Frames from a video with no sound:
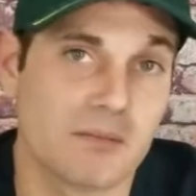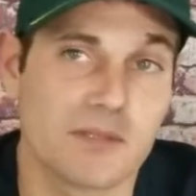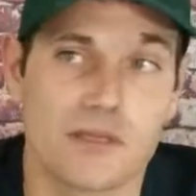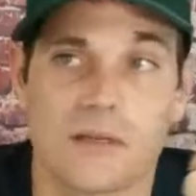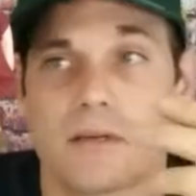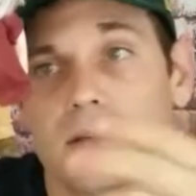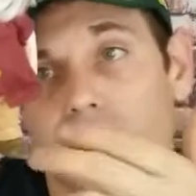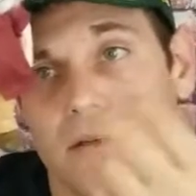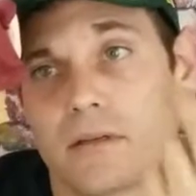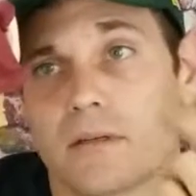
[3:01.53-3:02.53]
a mistake,
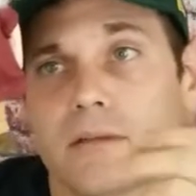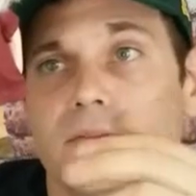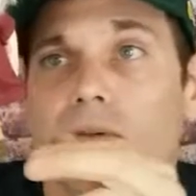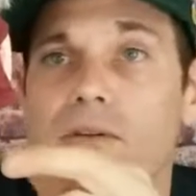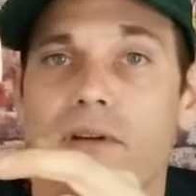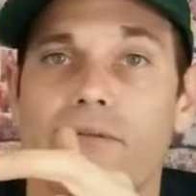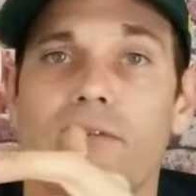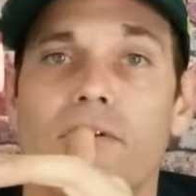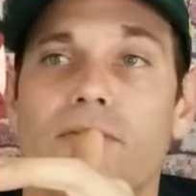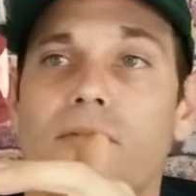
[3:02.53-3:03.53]
and of course I
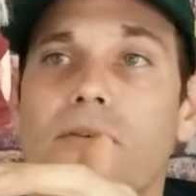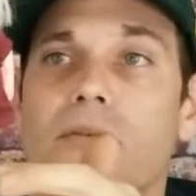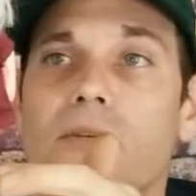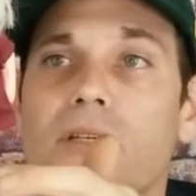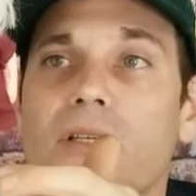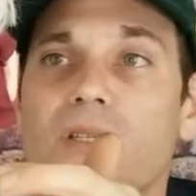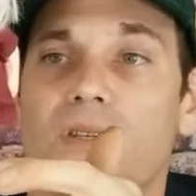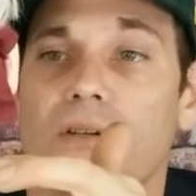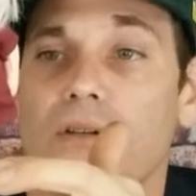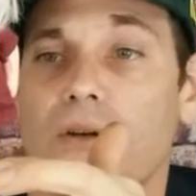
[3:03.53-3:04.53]
fell for it, but
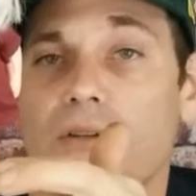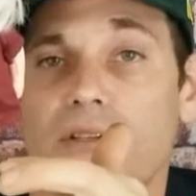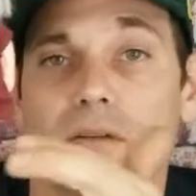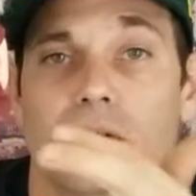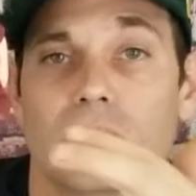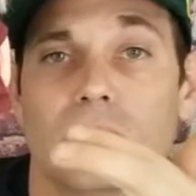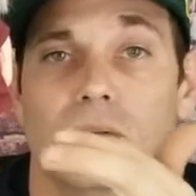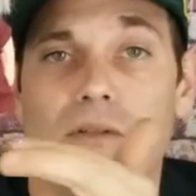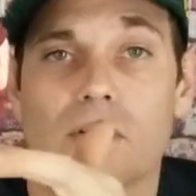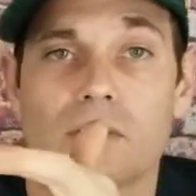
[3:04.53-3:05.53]
still, though, it's still cool.
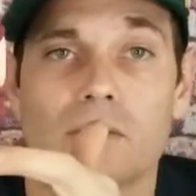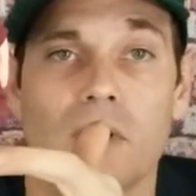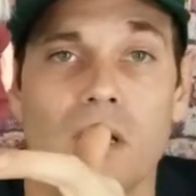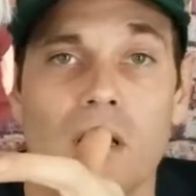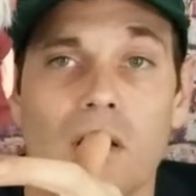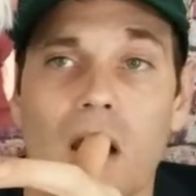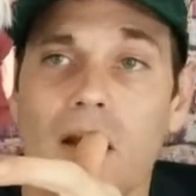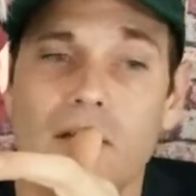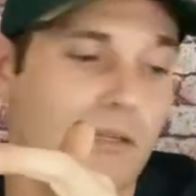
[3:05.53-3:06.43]
So, all right,